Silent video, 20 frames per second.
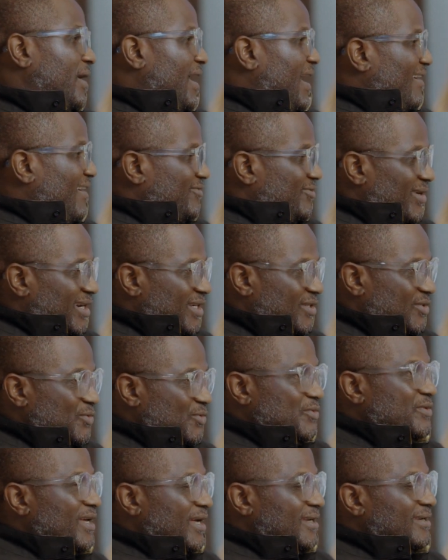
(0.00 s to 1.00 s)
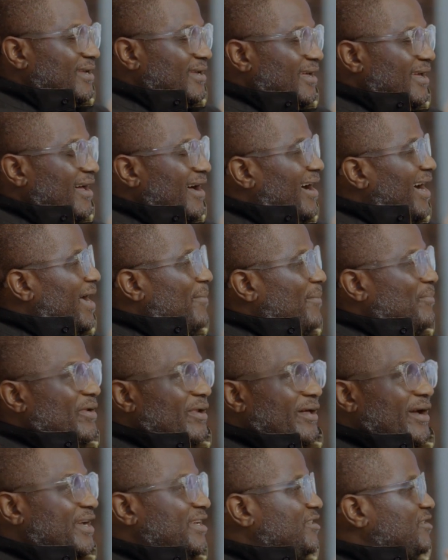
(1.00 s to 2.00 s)
after I do that, I
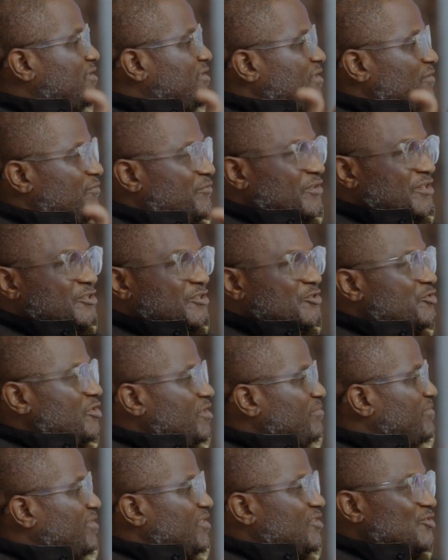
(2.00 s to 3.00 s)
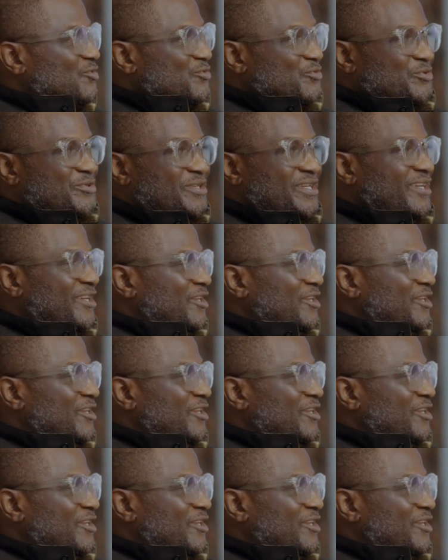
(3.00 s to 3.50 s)
apply different treatments to